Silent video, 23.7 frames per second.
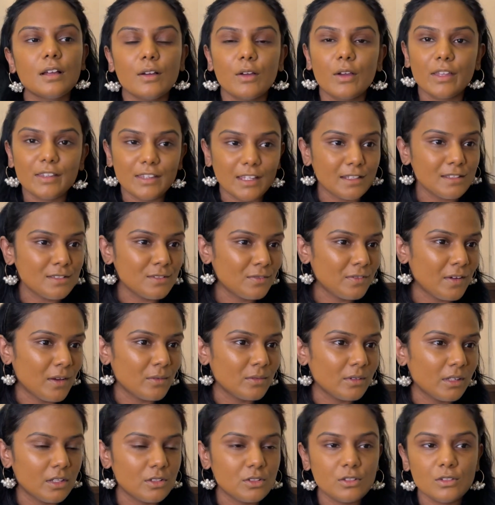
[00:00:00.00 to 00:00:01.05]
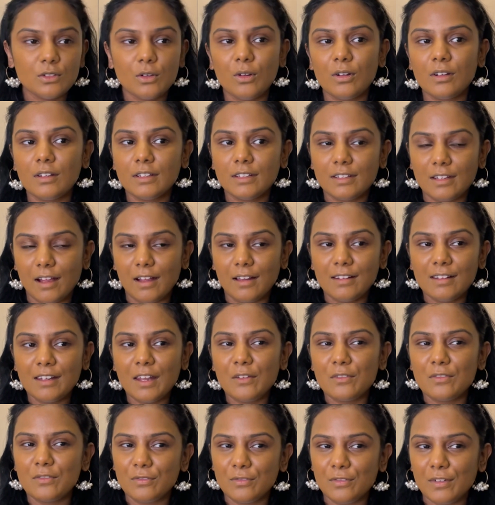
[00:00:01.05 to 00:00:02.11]
Okay, that's the foundation all done. I
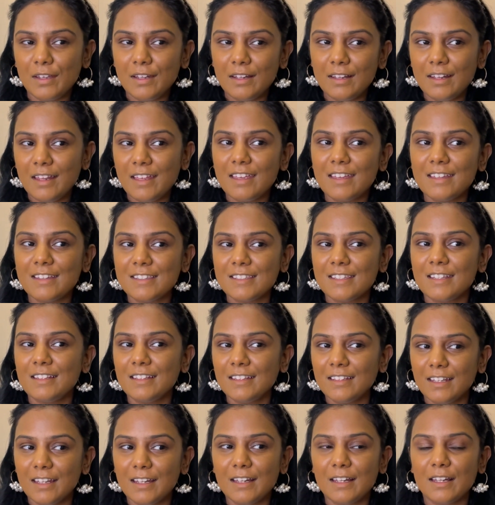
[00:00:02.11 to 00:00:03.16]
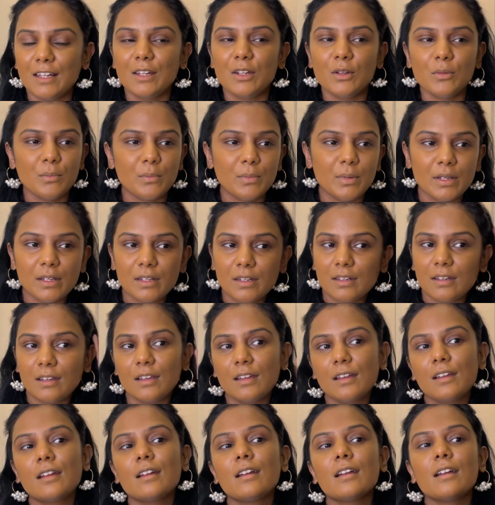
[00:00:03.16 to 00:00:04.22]
feel like it's a little bit,
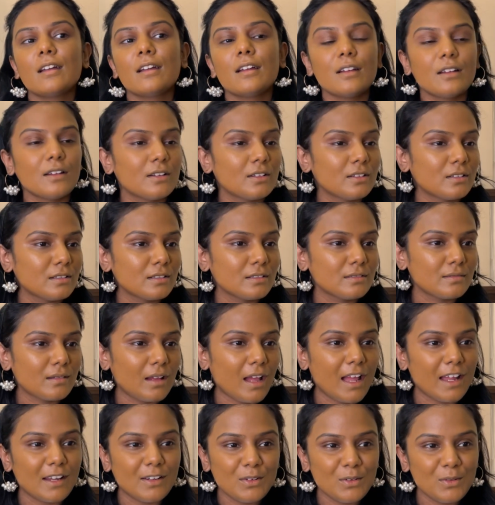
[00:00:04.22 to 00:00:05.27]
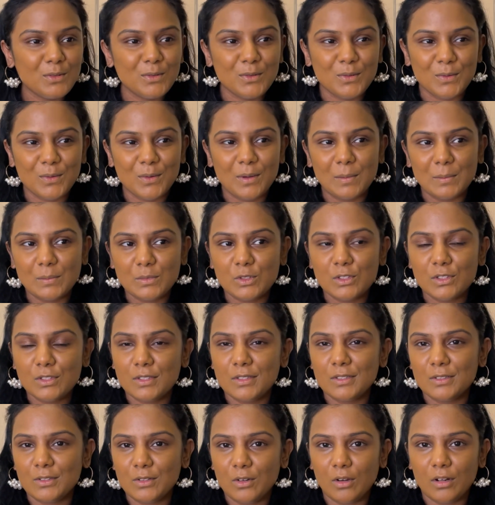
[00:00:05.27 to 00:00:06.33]
I don't know, I'm
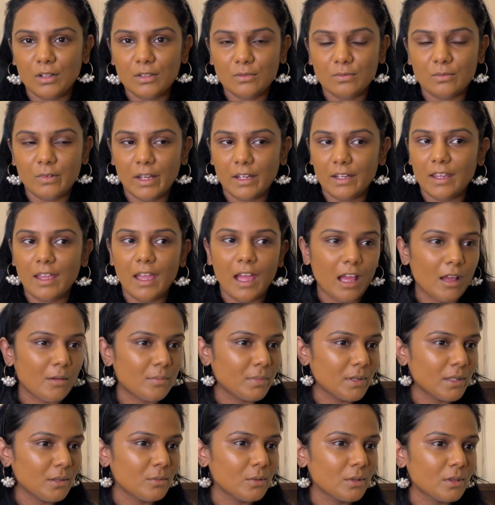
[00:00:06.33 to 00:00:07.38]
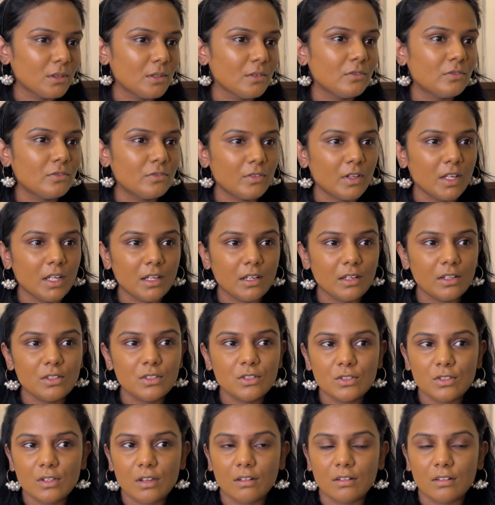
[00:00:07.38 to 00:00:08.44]
just not very happy with the
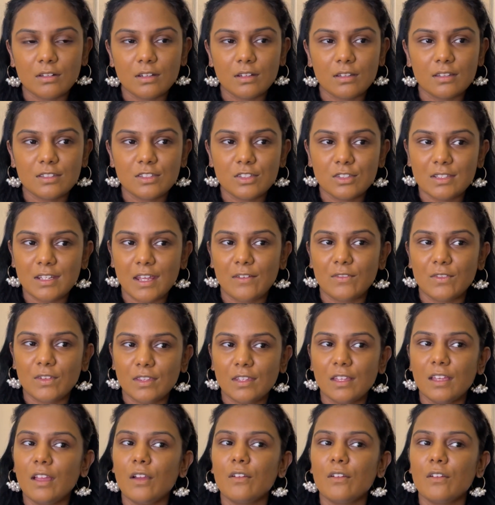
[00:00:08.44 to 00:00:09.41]
finish and just everything.